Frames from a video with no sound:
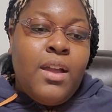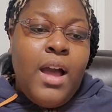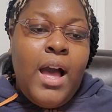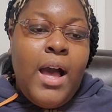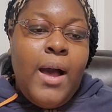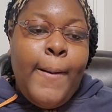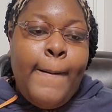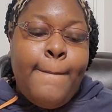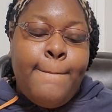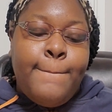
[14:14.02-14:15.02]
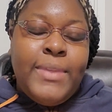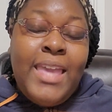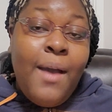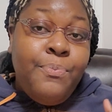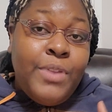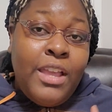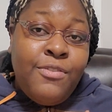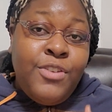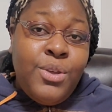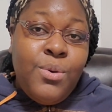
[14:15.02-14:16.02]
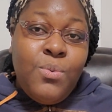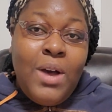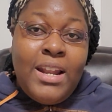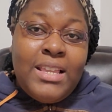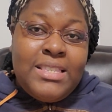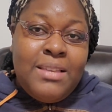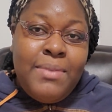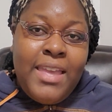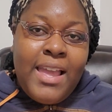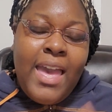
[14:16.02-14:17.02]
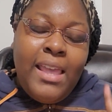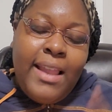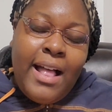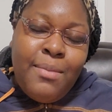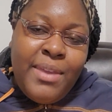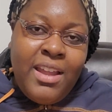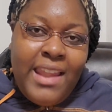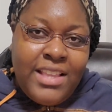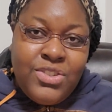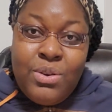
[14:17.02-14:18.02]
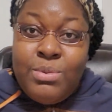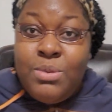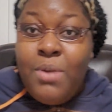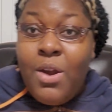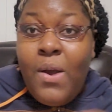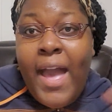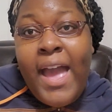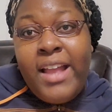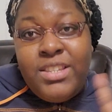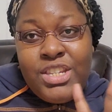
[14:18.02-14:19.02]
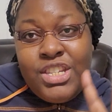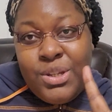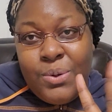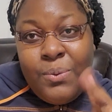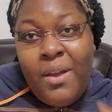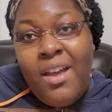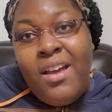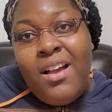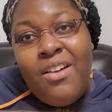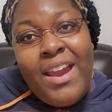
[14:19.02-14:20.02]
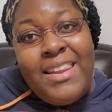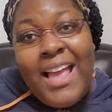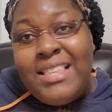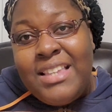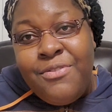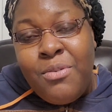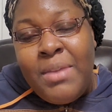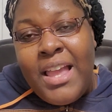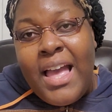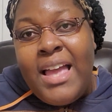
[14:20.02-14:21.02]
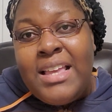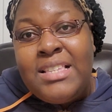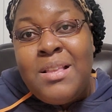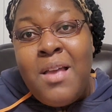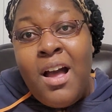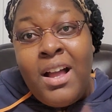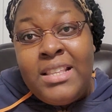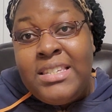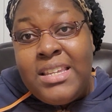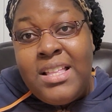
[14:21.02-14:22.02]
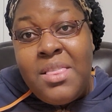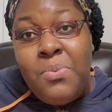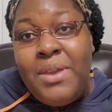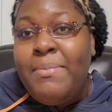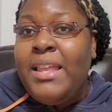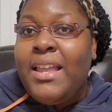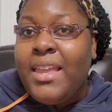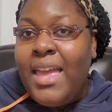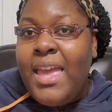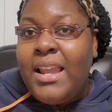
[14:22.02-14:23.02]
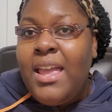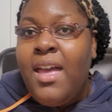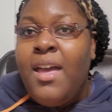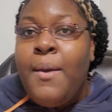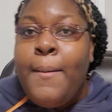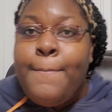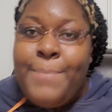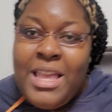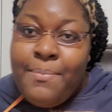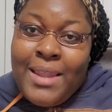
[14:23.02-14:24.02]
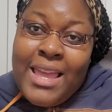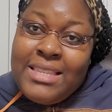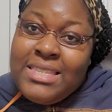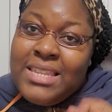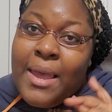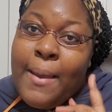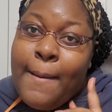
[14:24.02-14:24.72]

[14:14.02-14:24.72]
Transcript: yeah, if you want to see me again, I'll be on that stream tomorrow at 2. All right, that's it for me, guys. Until we meet again, be blessed,